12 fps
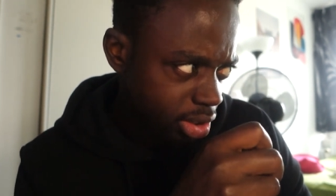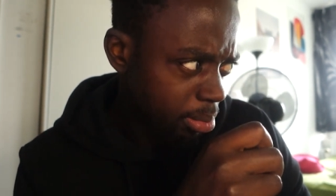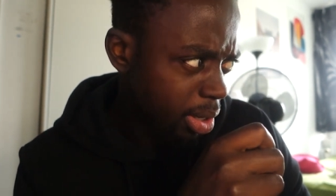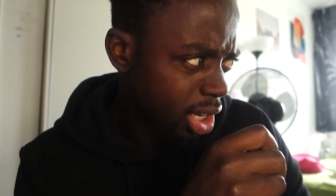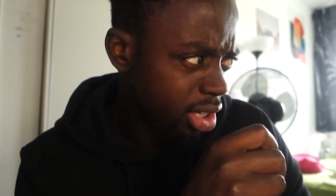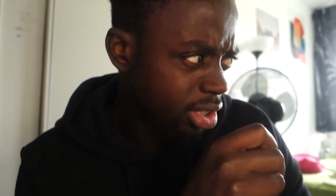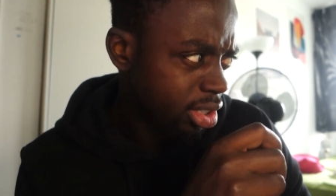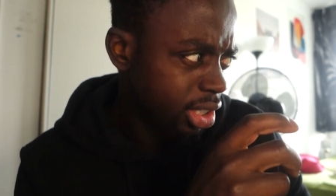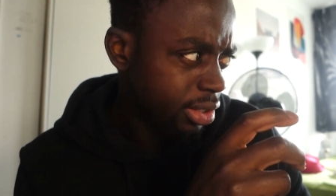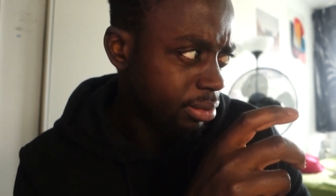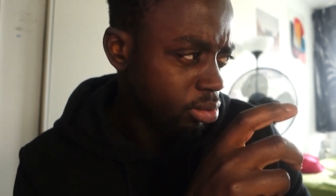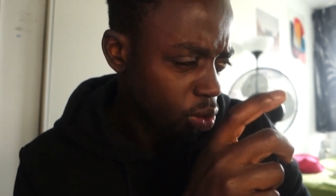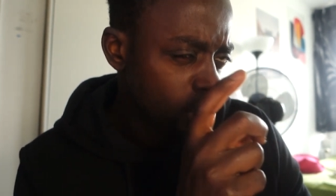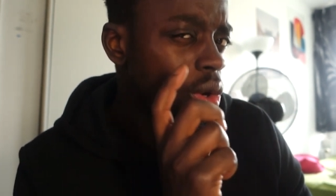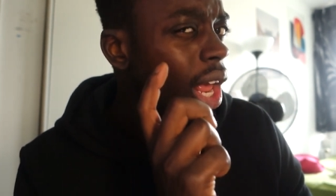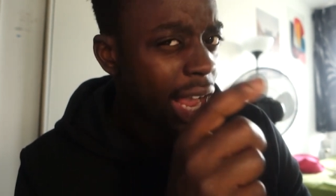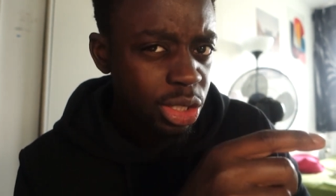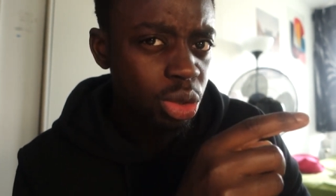Nutmeg? We've
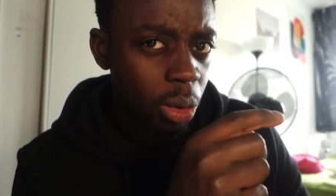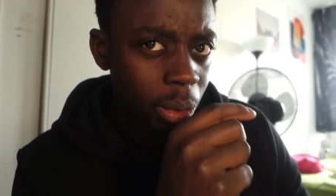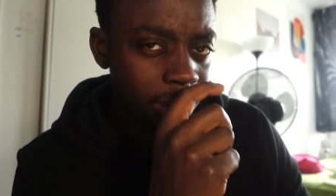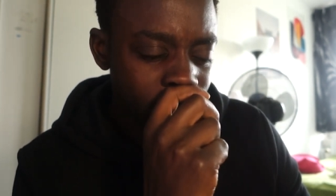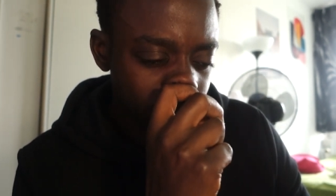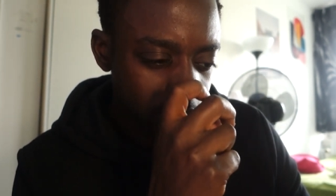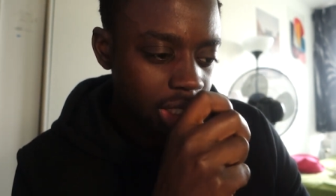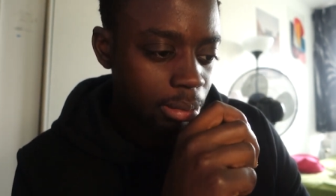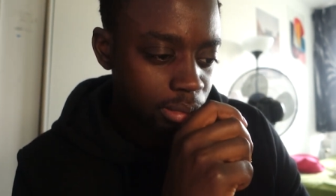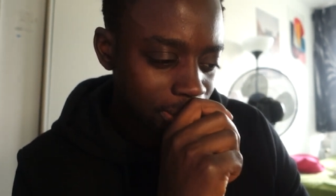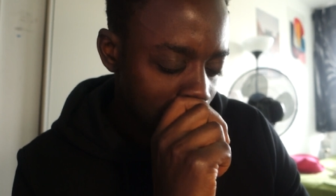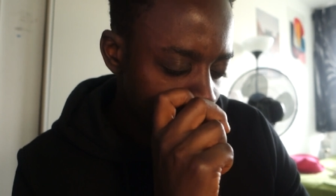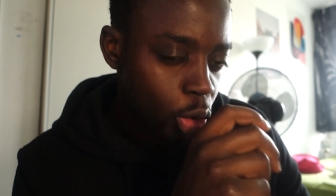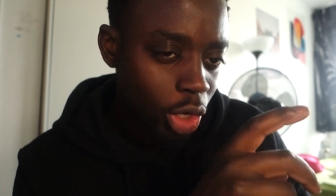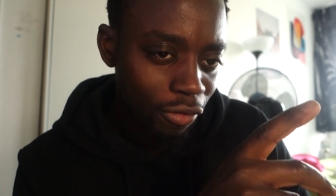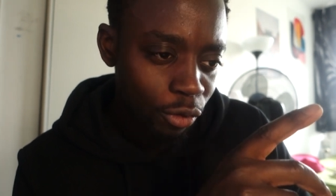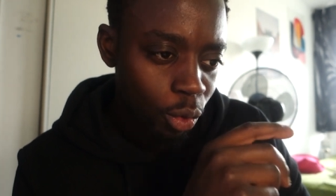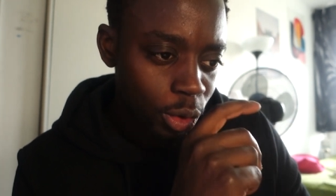got the hazelnut one, which I'm, I'm
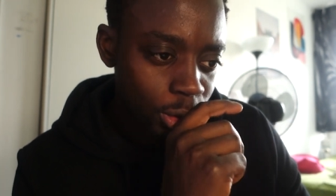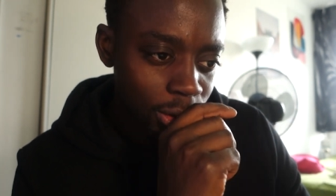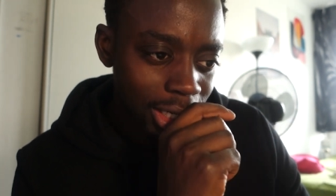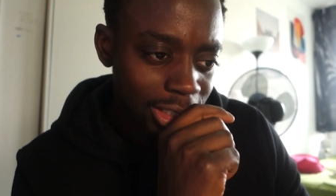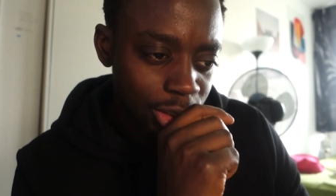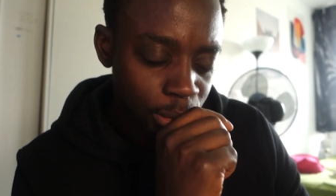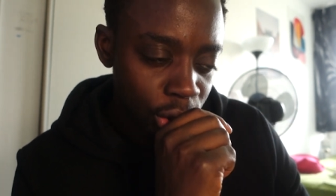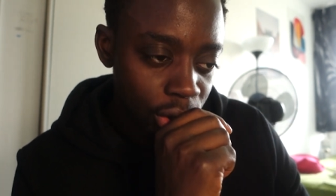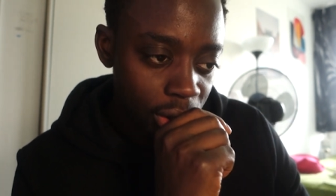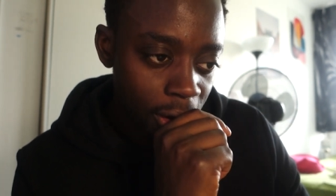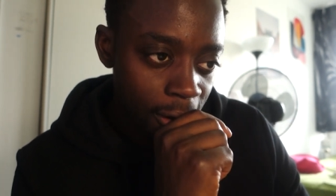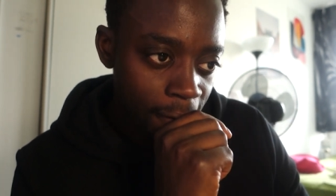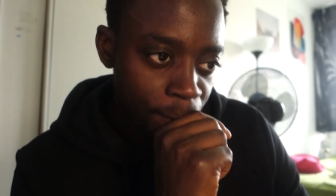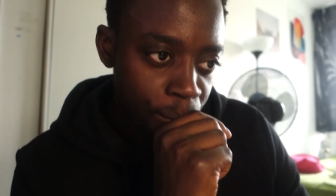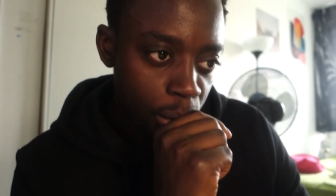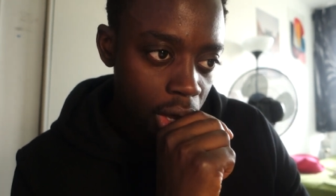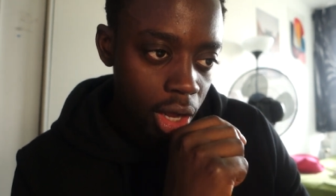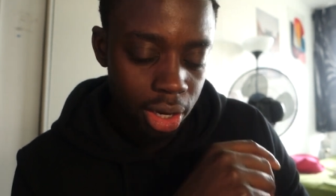looking forward to. That should be good.
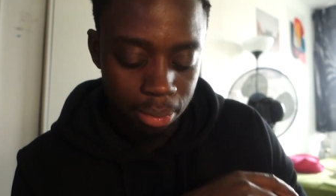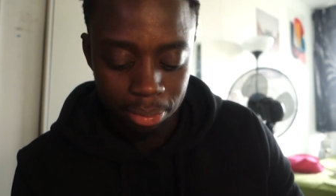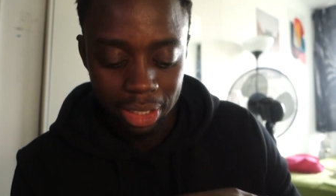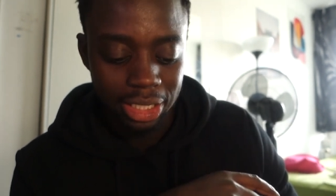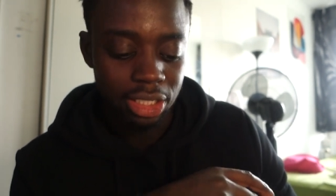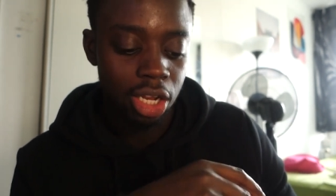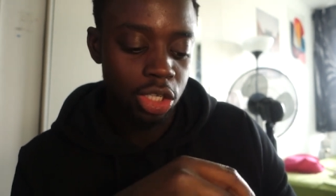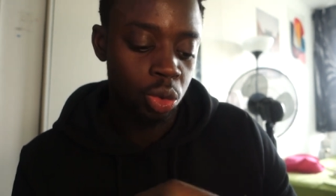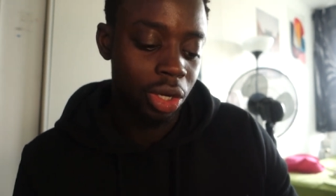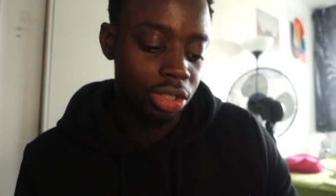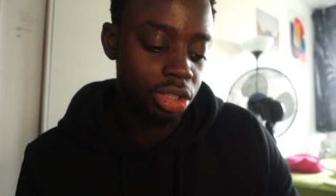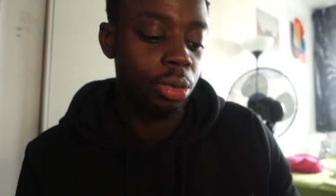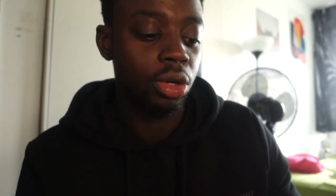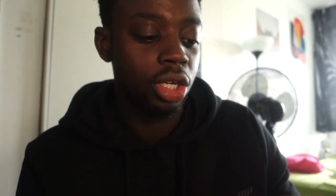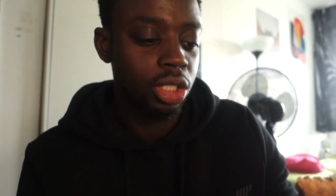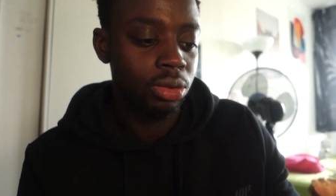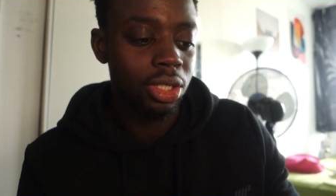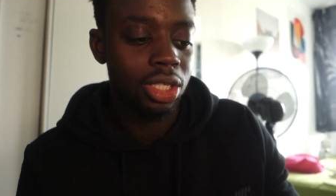Um, but that's the last one. So we've got
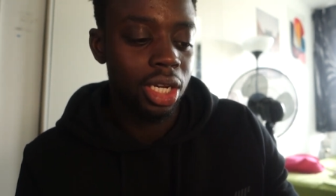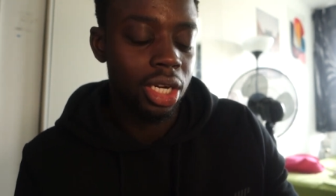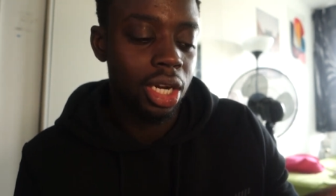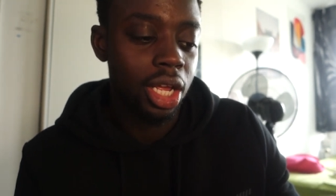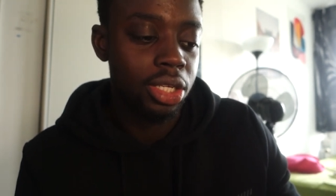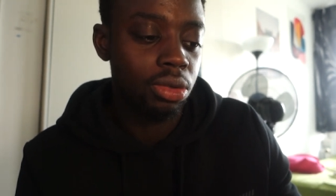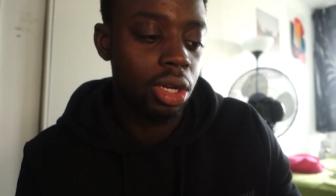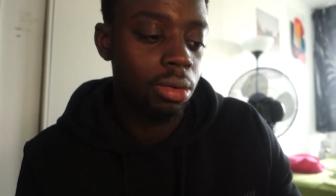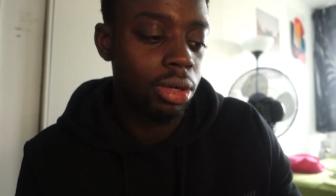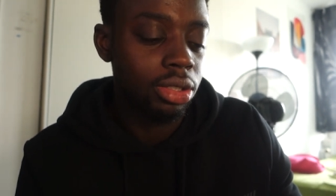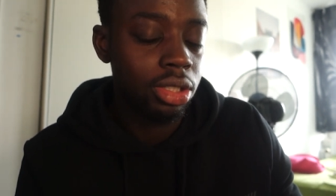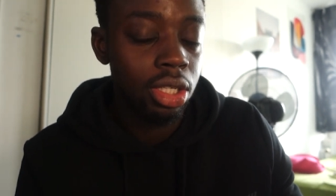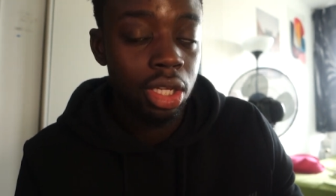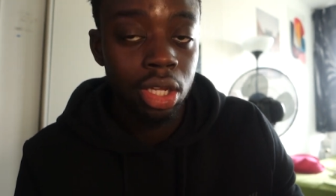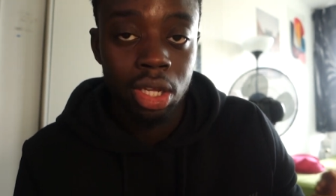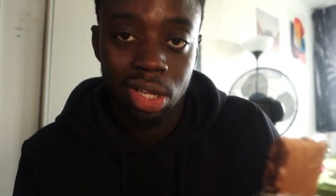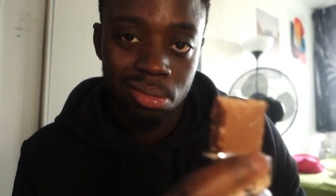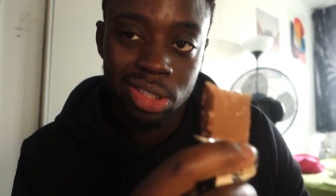this one and then the hazelnut one.
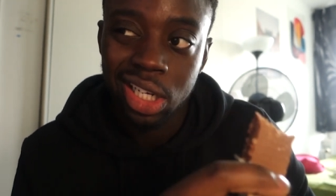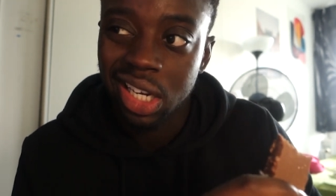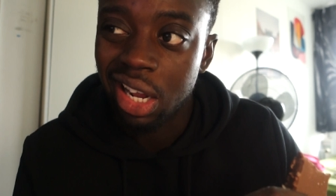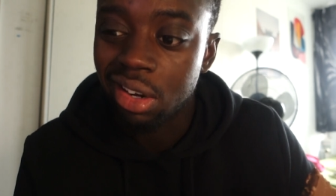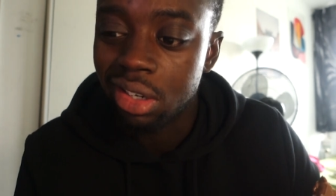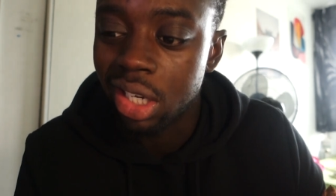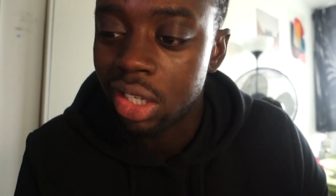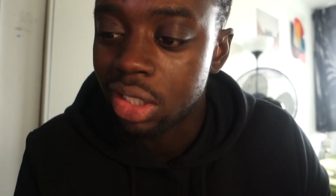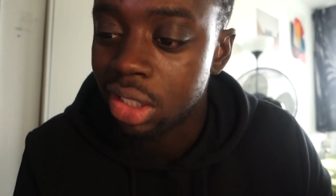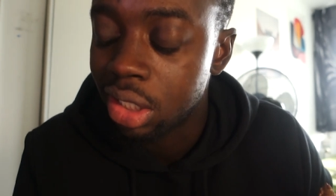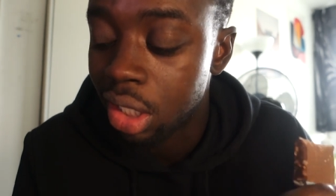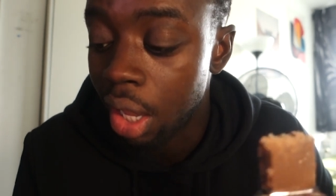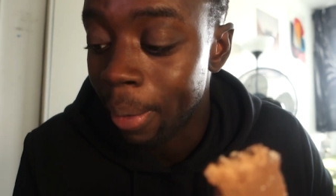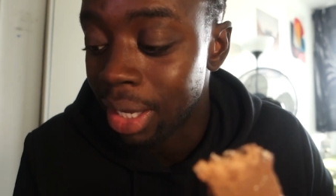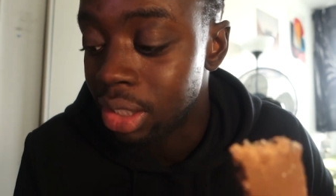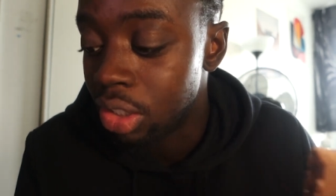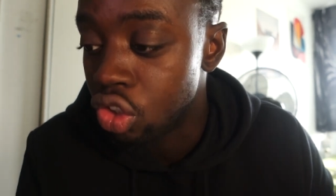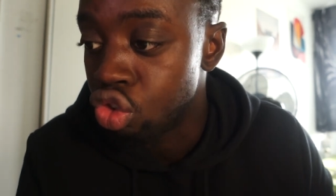I'm going to down on this, get
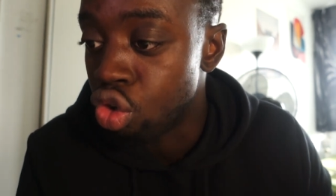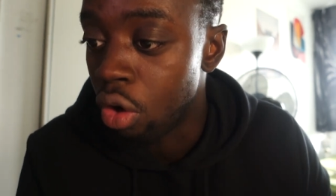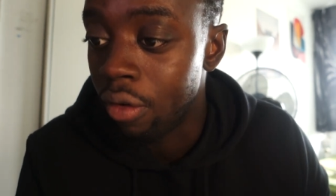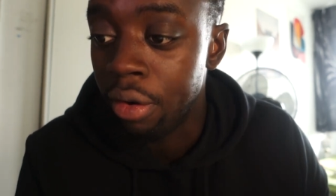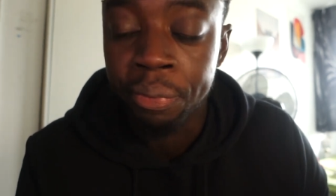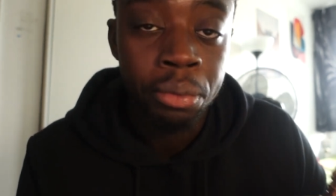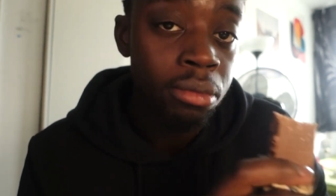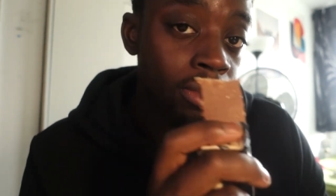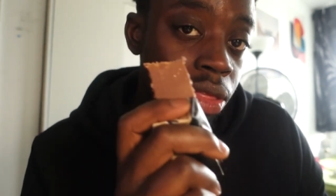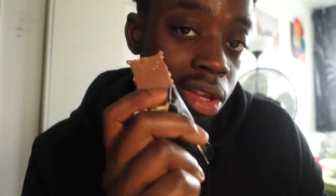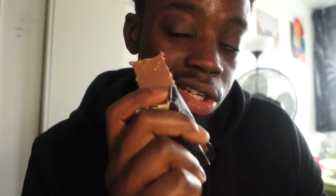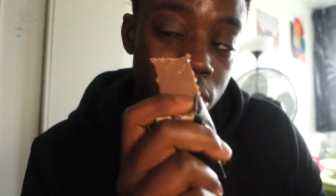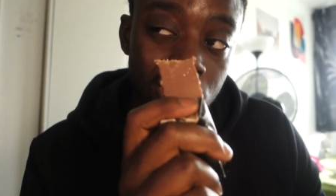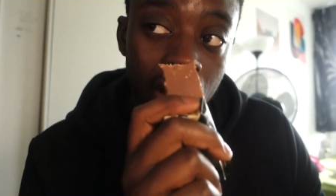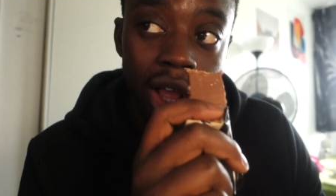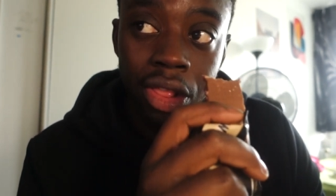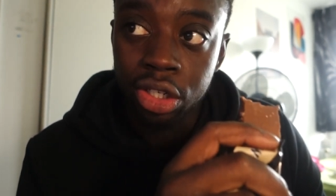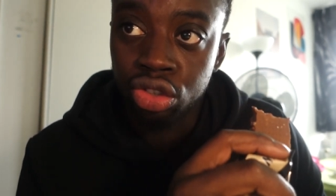back to this drawing,
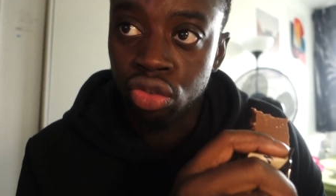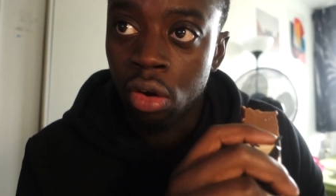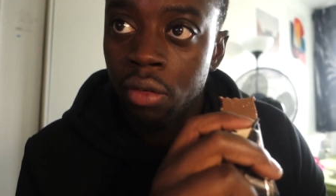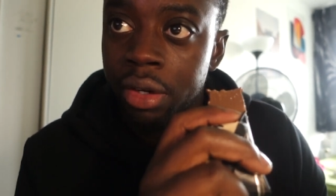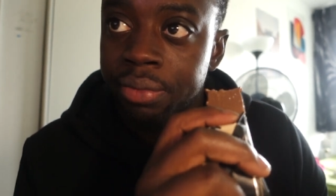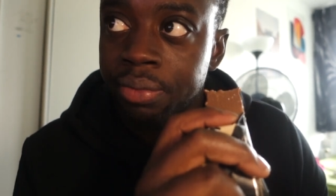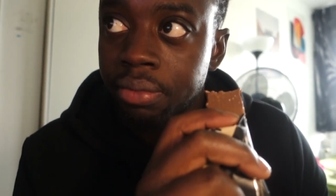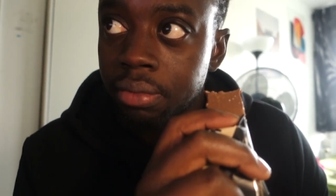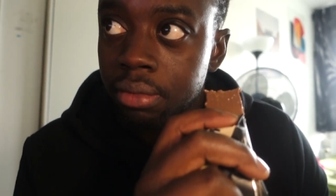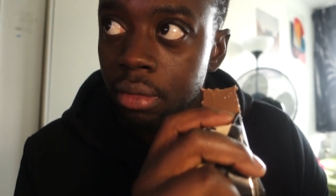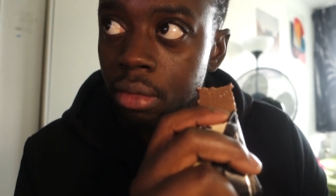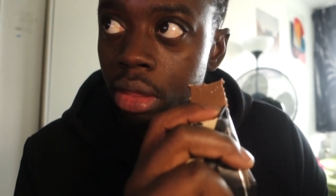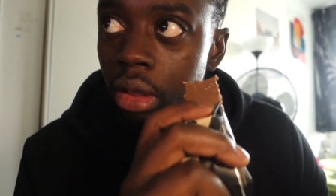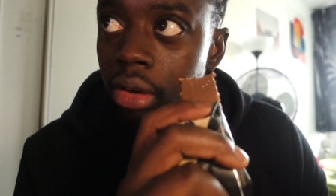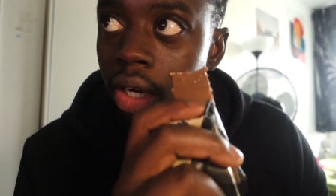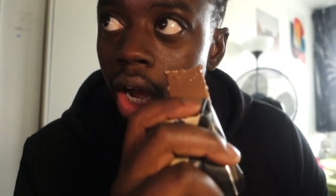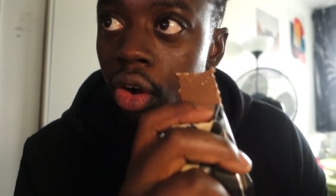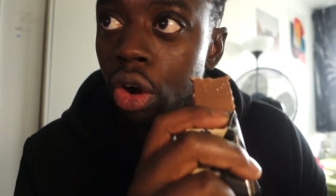start another drawing
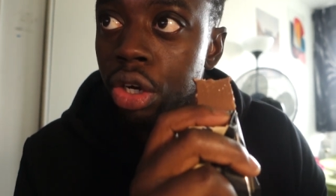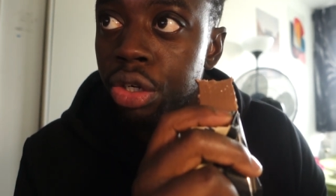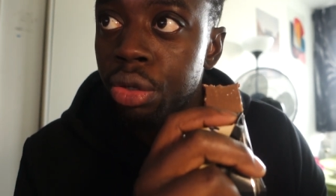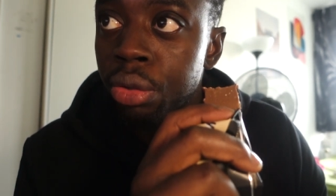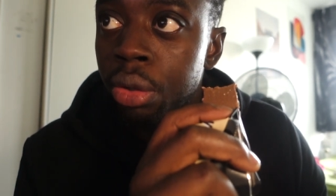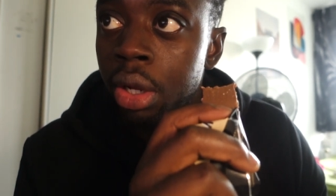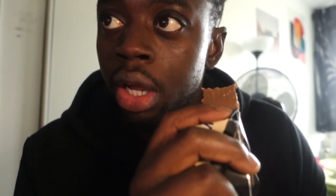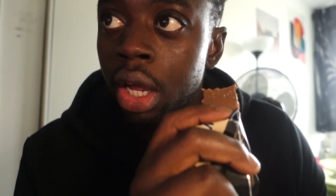that I've got to do.